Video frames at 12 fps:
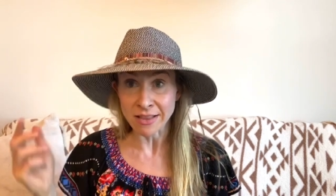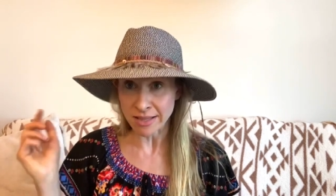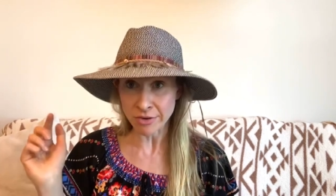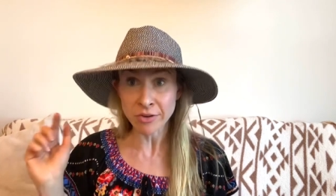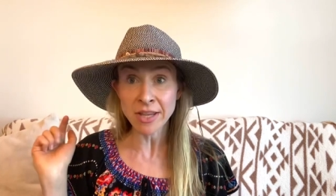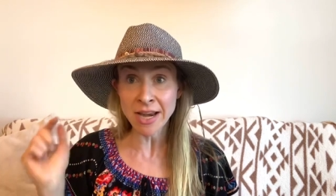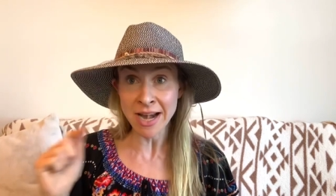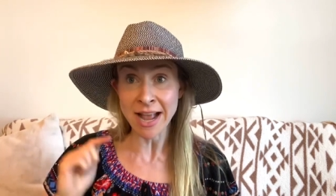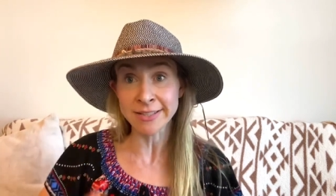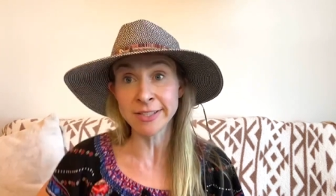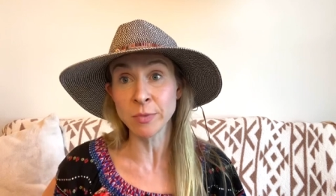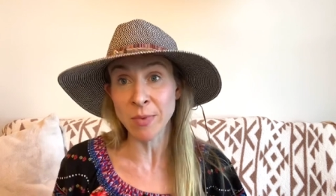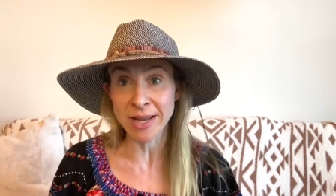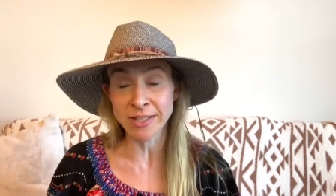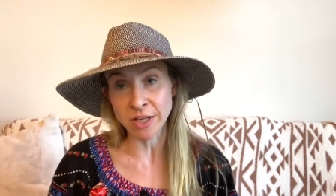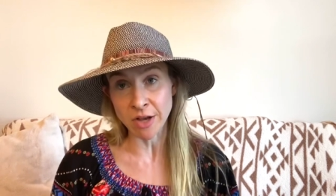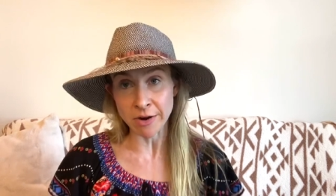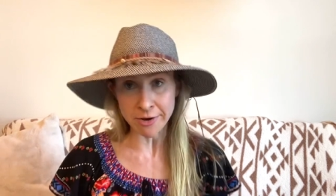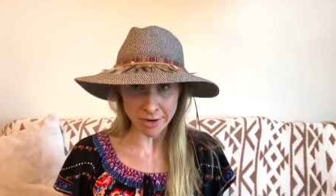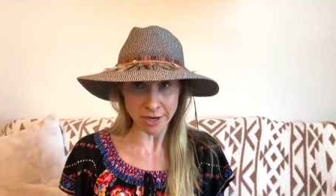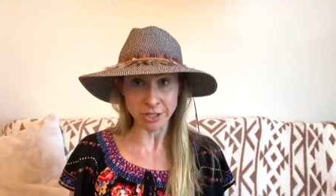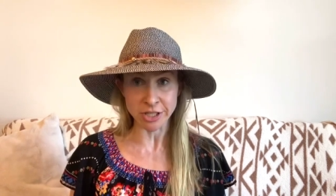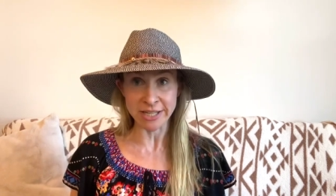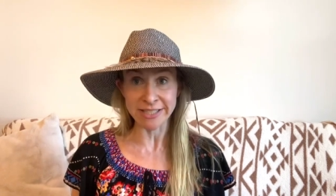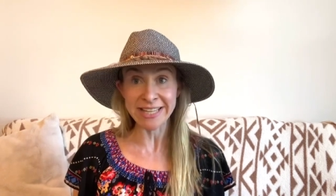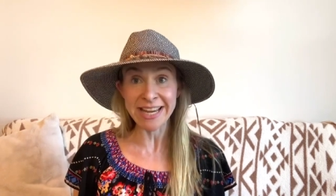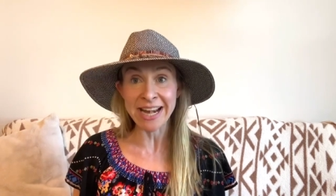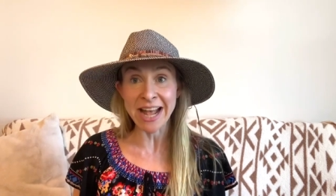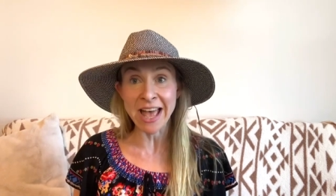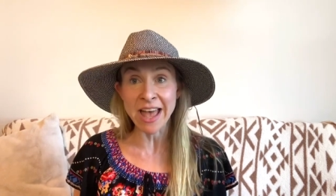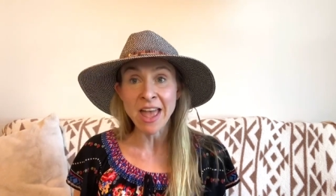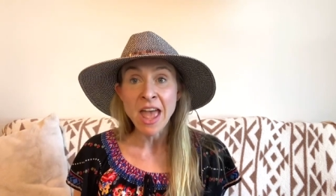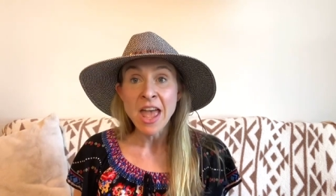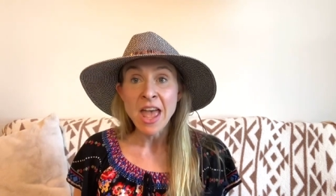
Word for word: literally next week to go to Argentina.